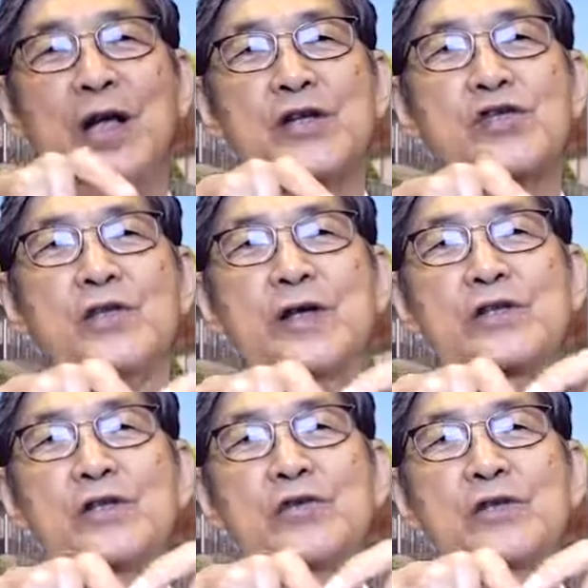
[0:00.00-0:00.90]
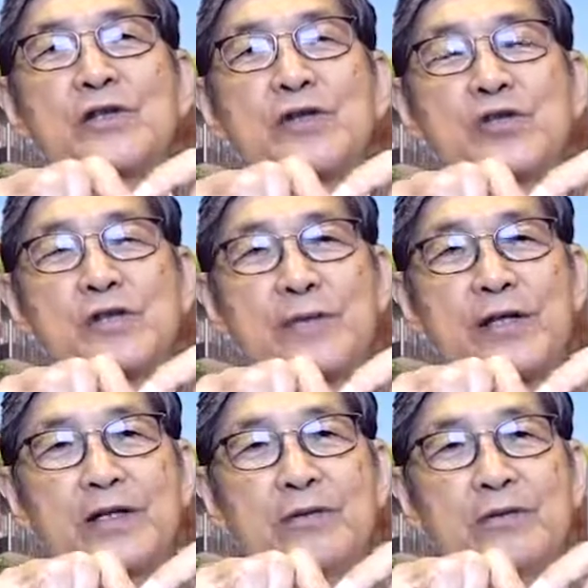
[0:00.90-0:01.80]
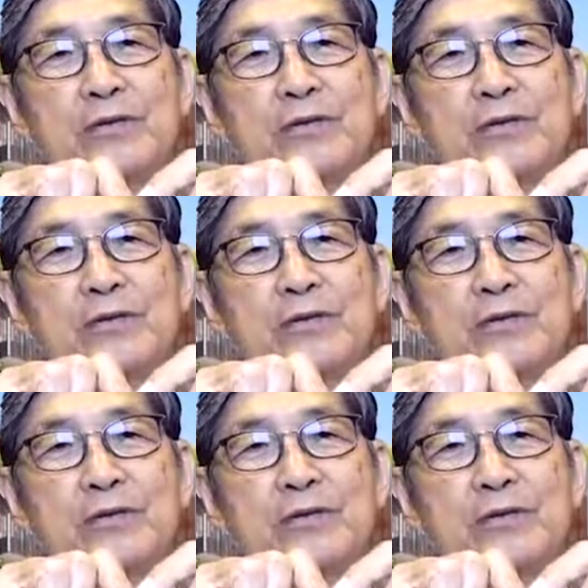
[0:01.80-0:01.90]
so that truth could spread to